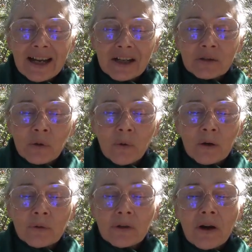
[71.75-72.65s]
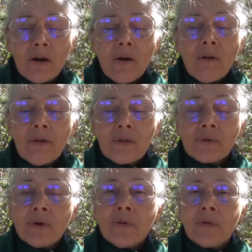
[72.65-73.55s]
unquote,
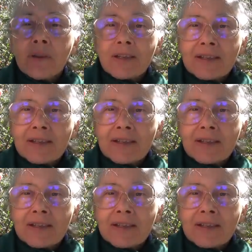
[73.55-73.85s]
through the